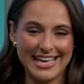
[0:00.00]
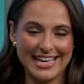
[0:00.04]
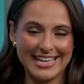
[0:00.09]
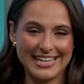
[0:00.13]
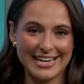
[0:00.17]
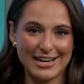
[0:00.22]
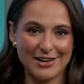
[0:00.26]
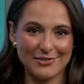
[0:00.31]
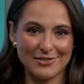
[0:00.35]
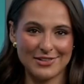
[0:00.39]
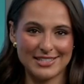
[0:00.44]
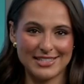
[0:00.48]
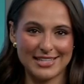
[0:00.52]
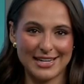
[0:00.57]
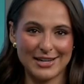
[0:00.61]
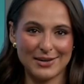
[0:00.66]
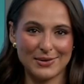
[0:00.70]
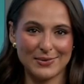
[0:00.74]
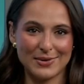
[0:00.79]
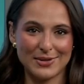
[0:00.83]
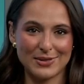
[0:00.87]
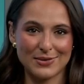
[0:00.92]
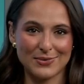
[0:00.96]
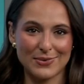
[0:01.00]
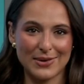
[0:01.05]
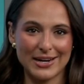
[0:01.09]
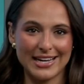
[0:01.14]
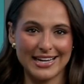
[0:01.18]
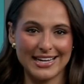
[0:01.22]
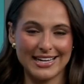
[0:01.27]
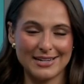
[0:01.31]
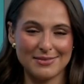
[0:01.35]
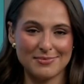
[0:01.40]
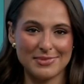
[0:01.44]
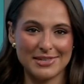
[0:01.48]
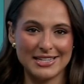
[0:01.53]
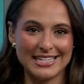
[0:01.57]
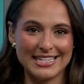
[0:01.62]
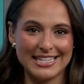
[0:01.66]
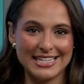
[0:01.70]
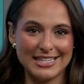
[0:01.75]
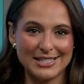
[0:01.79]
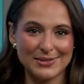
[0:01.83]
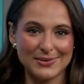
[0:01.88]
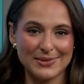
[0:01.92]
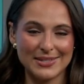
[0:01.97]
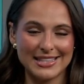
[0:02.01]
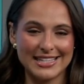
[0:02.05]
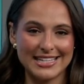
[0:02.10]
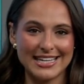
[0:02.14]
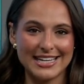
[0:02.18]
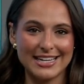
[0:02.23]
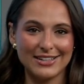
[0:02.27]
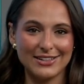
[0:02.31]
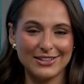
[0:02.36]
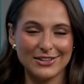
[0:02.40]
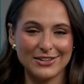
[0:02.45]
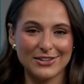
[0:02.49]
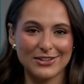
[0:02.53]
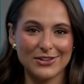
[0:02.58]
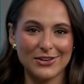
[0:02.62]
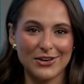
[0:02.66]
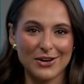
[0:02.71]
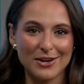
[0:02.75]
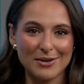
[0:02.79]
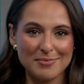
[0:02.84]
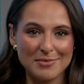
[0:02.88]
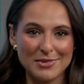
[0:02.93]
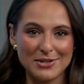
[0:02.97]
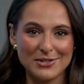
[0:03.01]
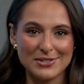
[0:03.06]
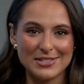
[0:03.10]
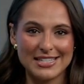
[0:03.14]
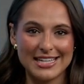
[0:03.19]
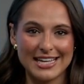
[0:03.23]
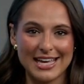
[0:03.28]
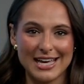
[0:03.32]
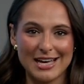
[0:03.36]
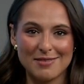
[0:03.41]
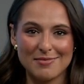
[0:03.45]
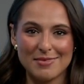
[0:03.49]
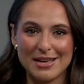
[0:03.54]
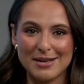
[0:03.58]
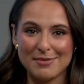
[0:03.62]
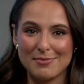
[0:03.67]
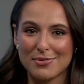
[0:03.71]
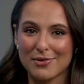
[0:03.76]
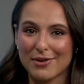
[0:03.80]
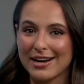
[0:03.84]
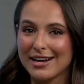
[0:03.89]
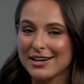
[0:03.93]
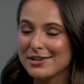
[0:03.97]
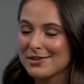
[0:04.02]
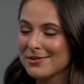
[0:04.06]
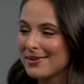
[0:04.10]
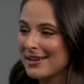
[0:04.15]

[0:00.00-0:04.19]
Now visiting with Reagan Benito at the Hilliard Art Museum, a brand new